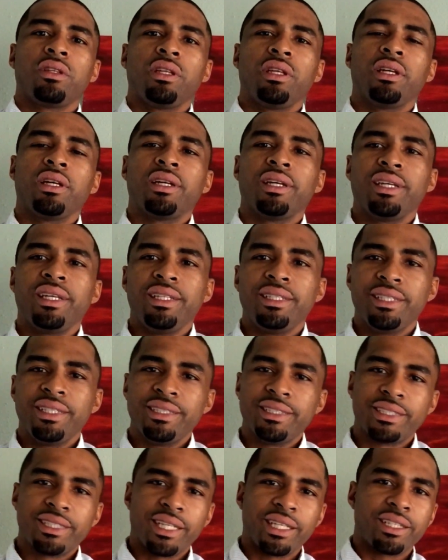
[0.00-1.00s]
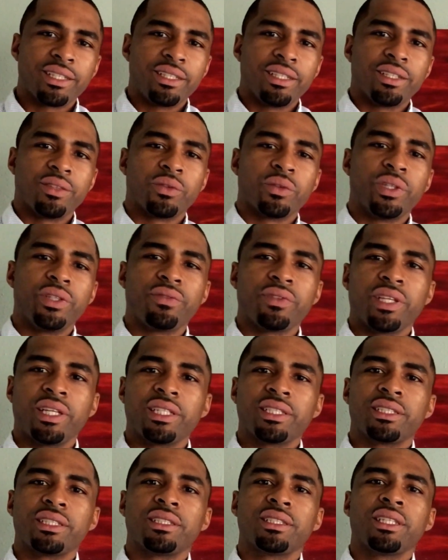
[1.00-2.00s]
Yeah, he's checking your
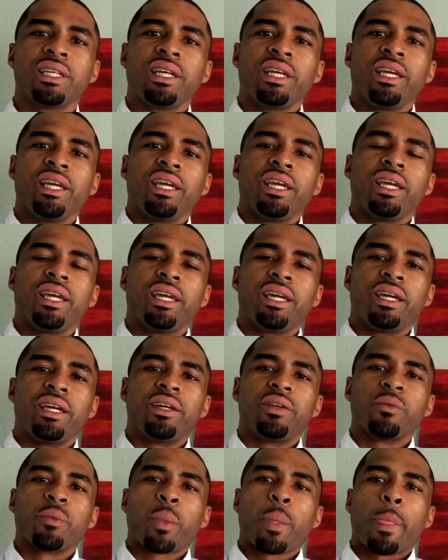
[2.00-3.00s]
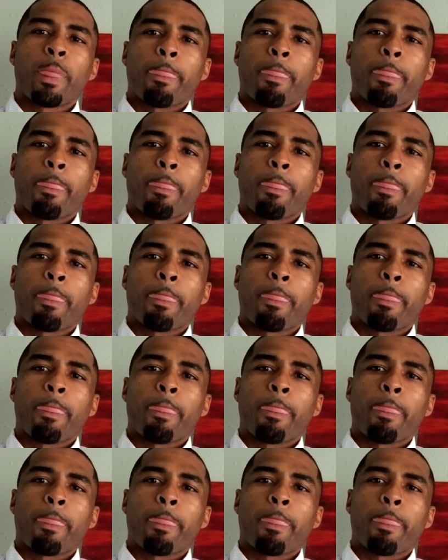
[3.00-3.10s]
reflexes, and